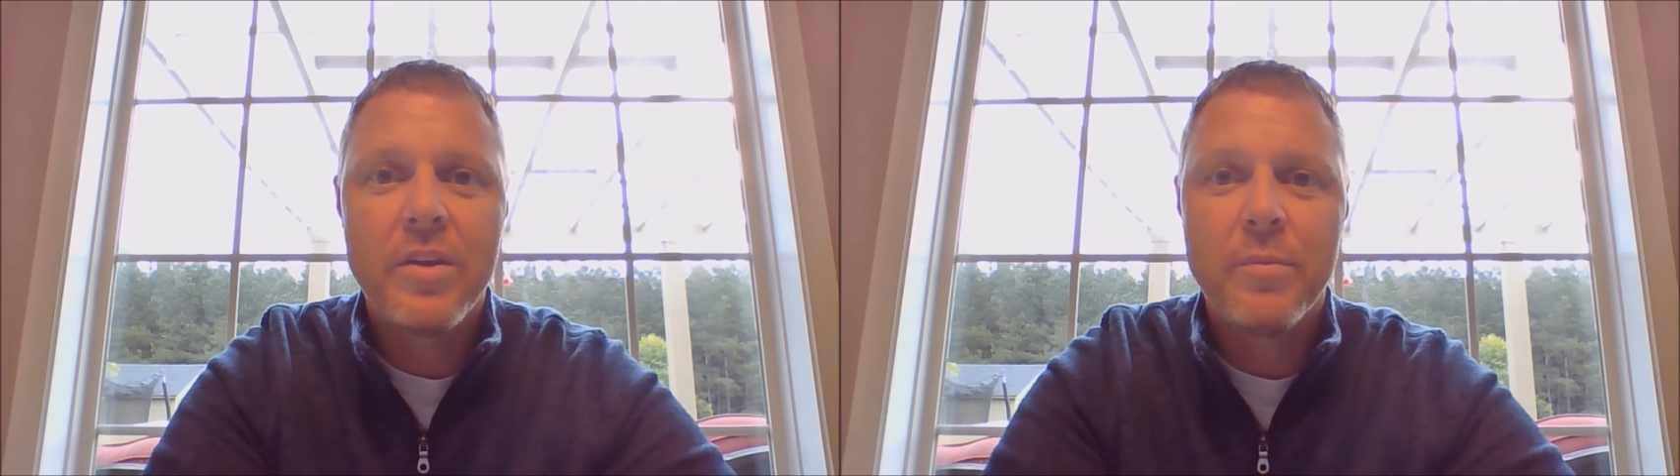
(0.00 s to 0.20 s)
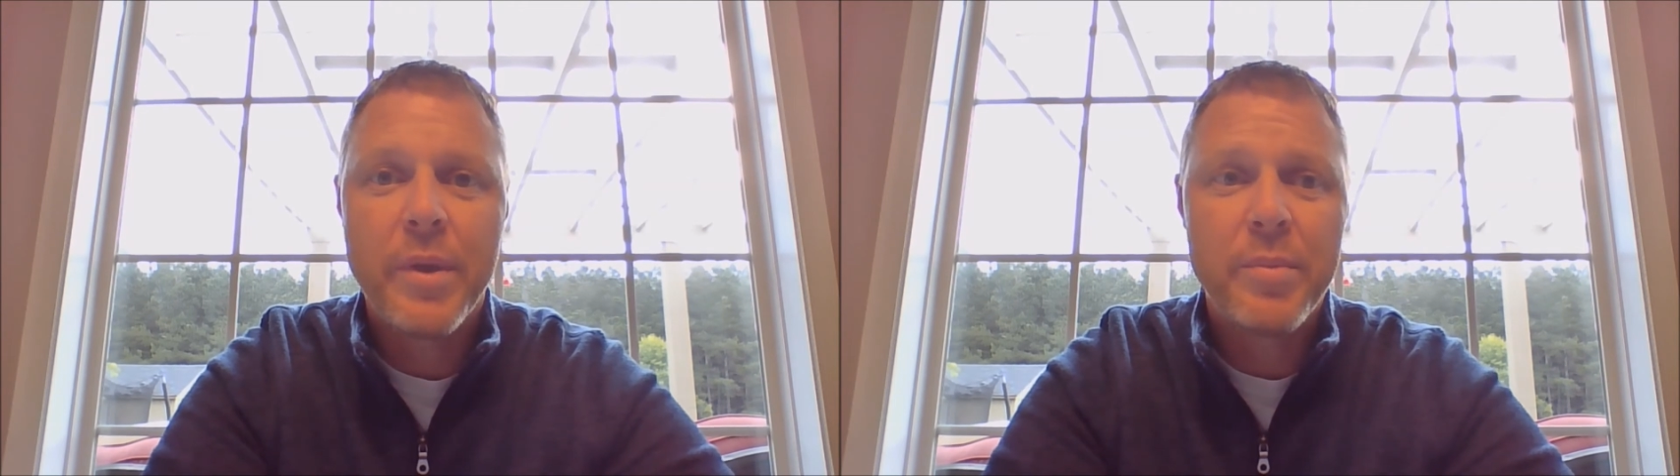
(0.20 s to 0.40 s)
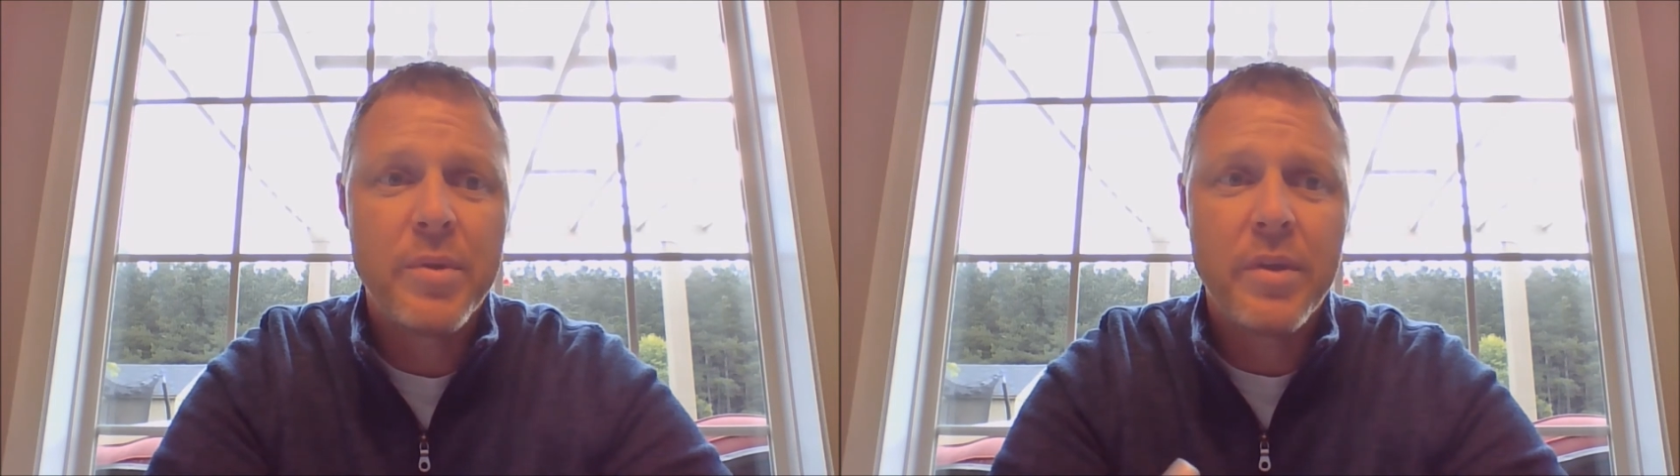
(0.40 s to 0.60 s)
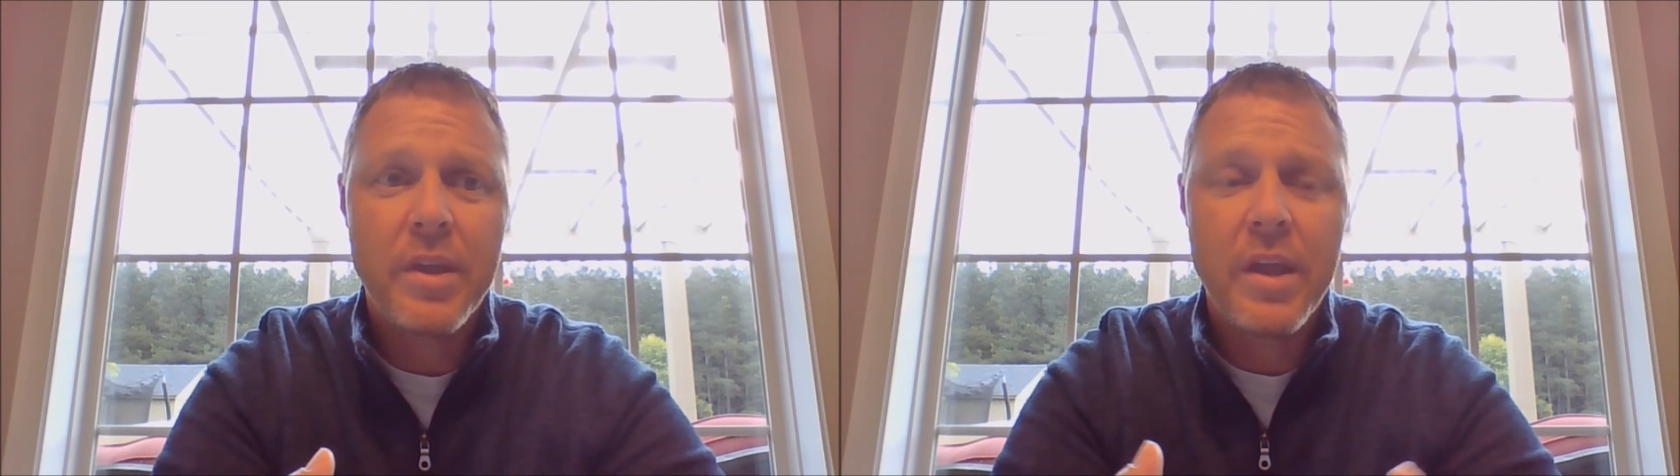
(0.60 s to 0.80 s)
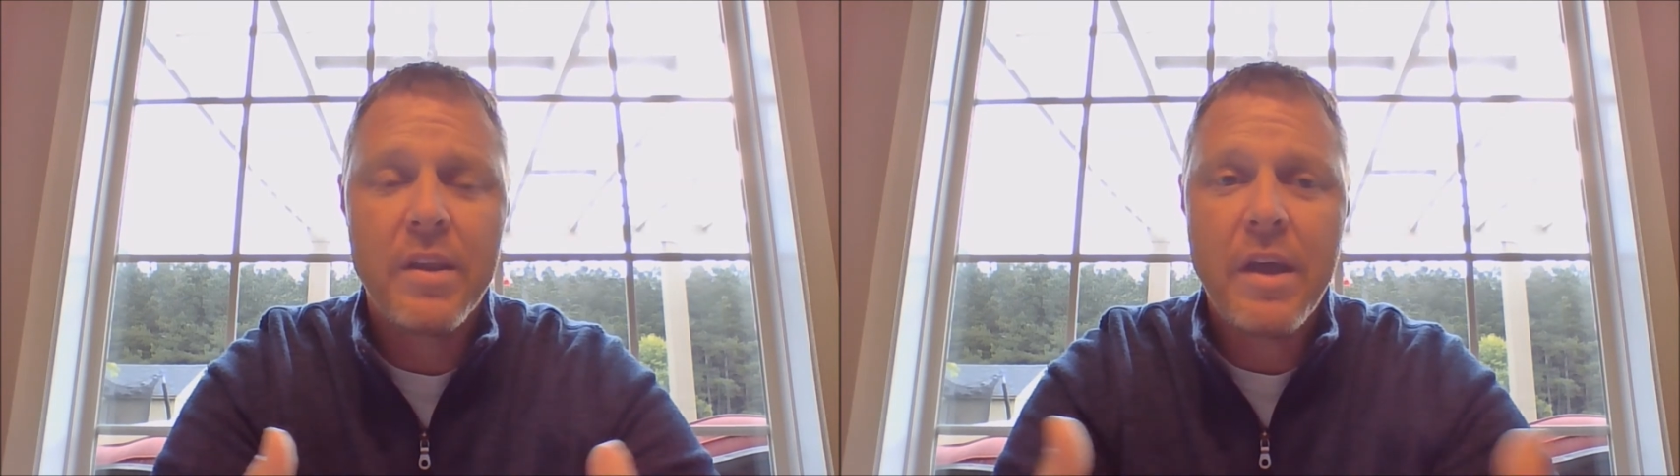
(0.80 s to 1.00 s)
or maybe
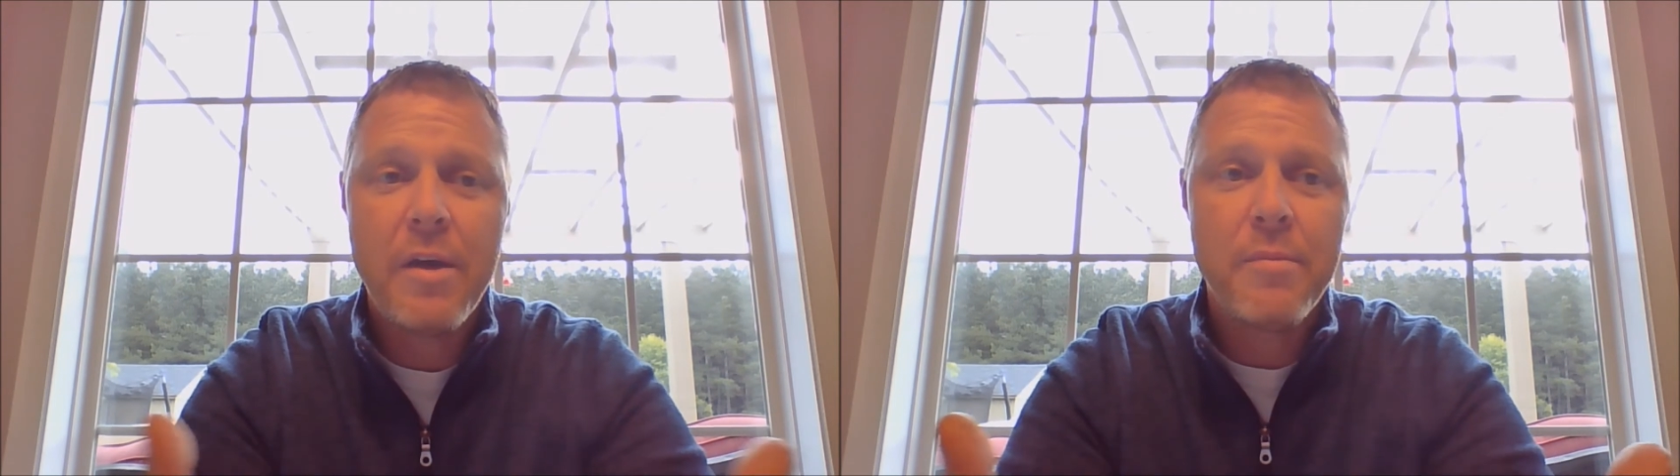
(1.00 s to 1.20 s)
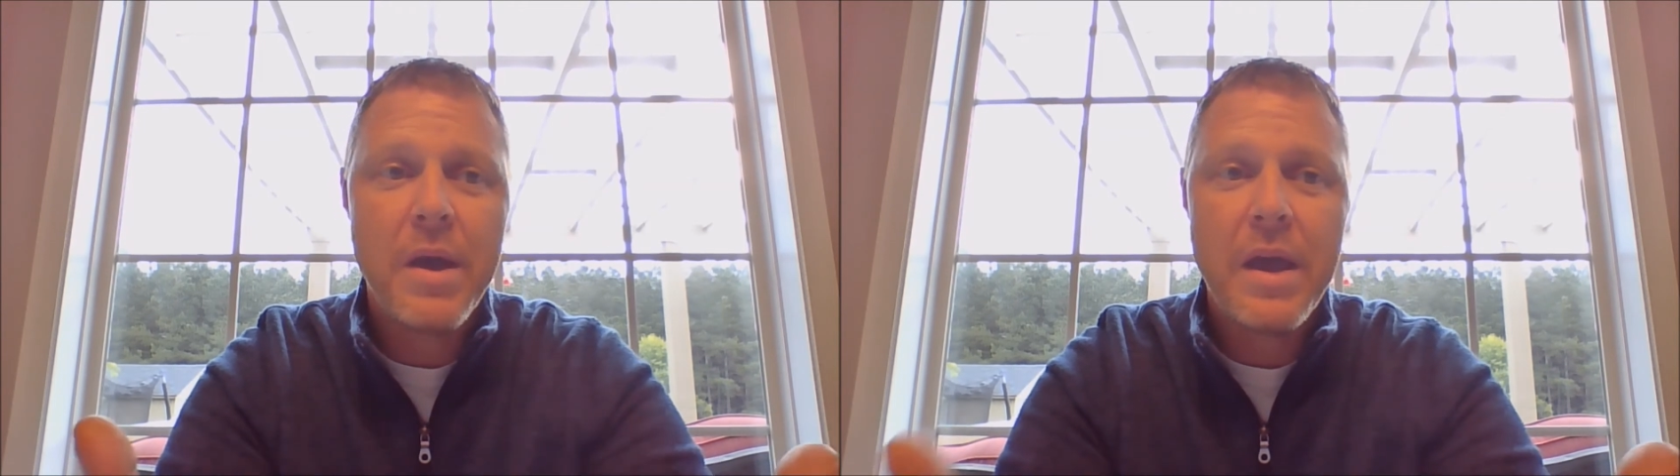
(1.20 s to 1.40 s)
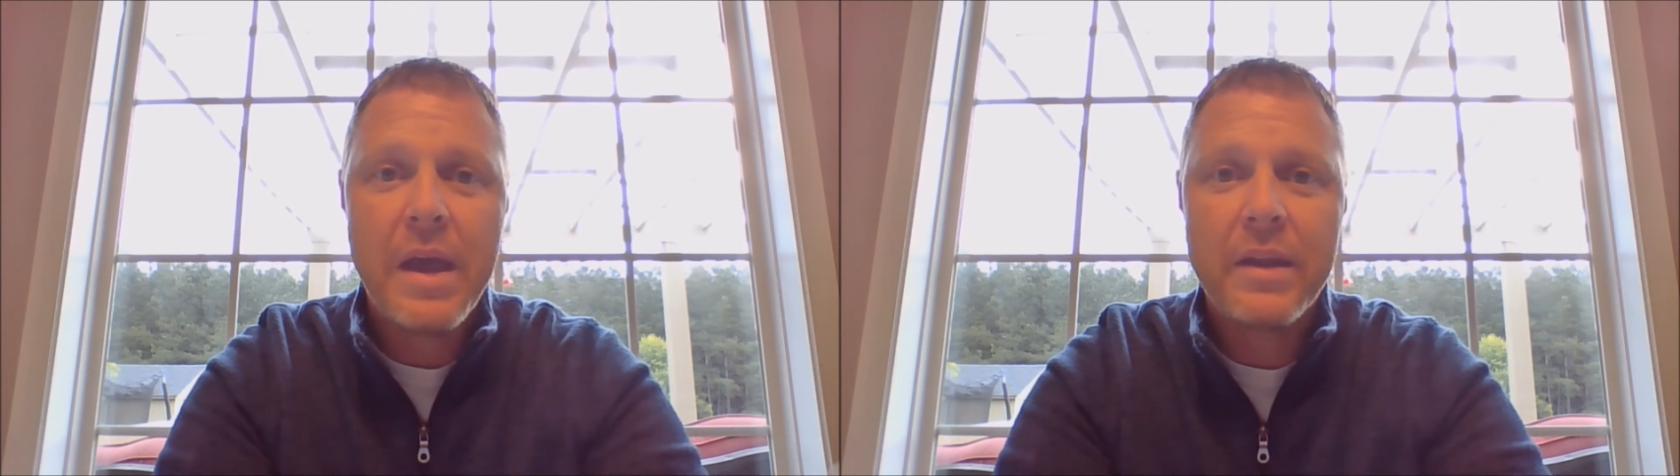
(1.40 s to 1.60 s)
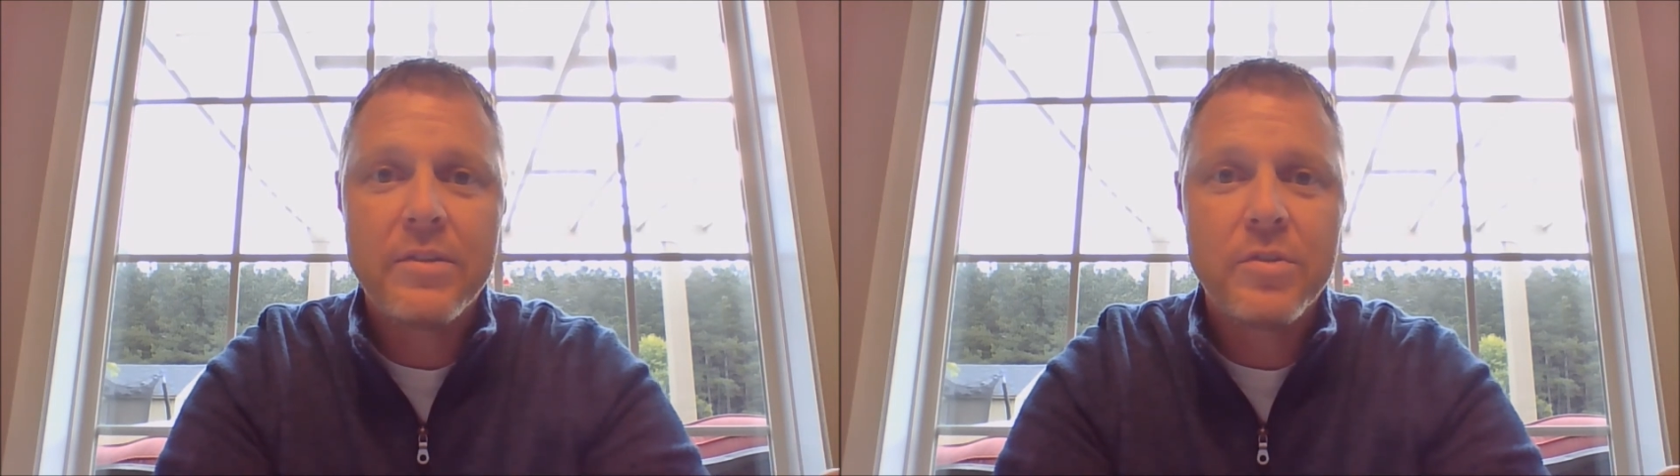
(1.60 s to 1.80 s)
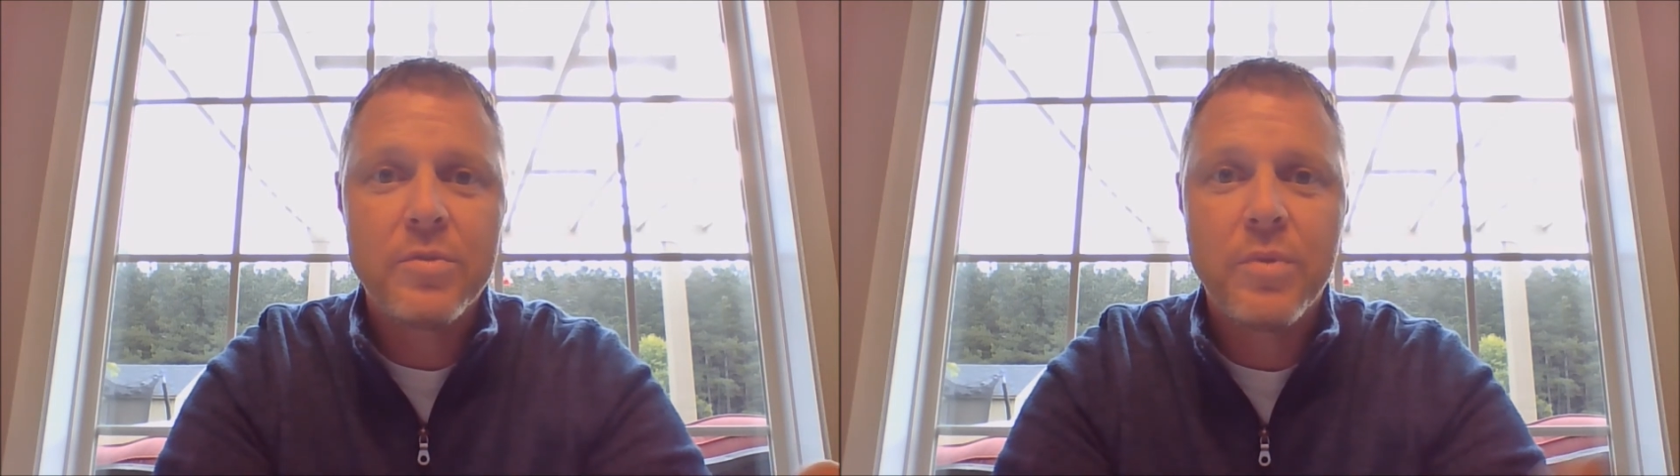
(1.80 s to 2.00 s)
kind of how my
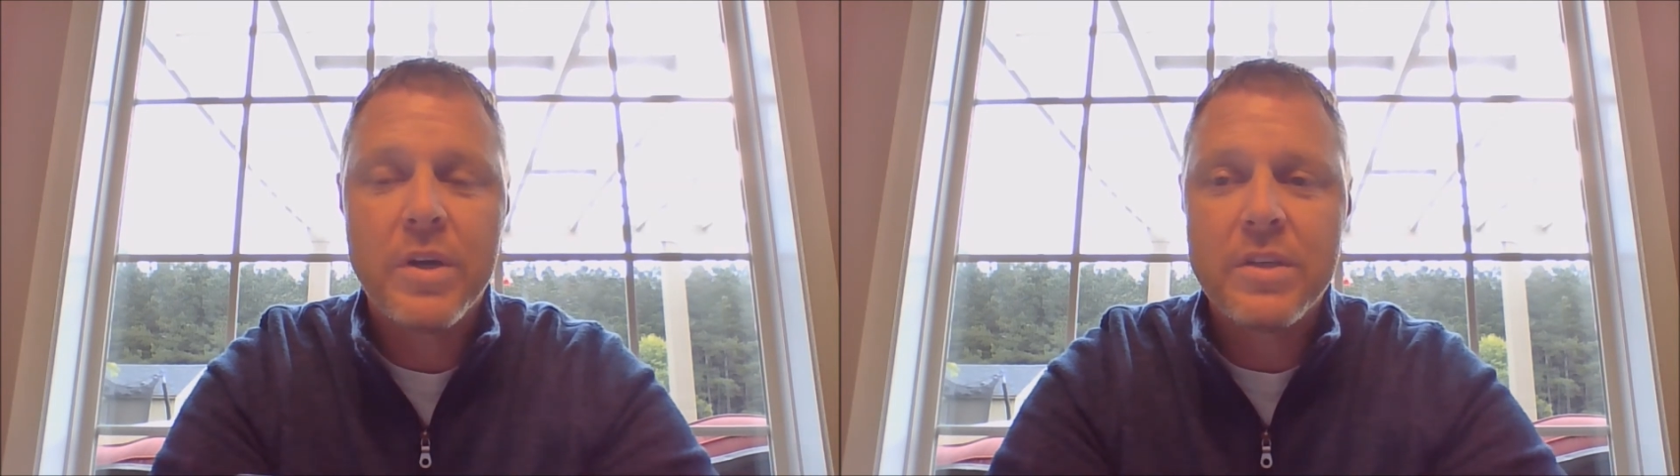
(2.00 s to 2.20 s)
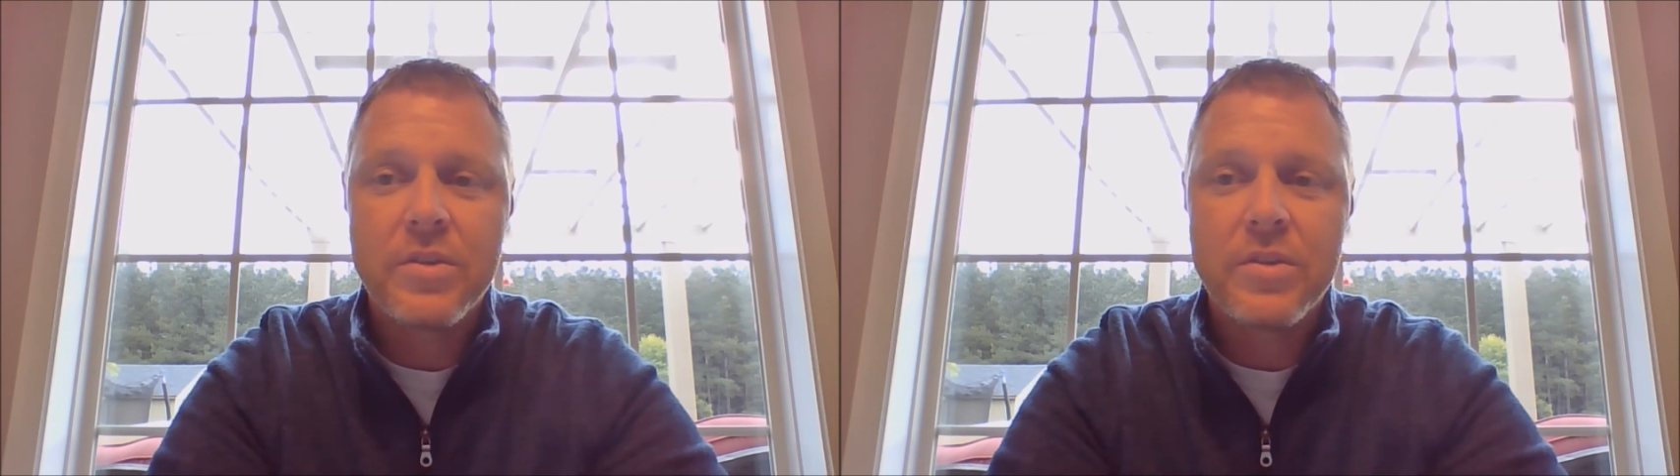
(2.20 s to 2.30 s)
attitude was,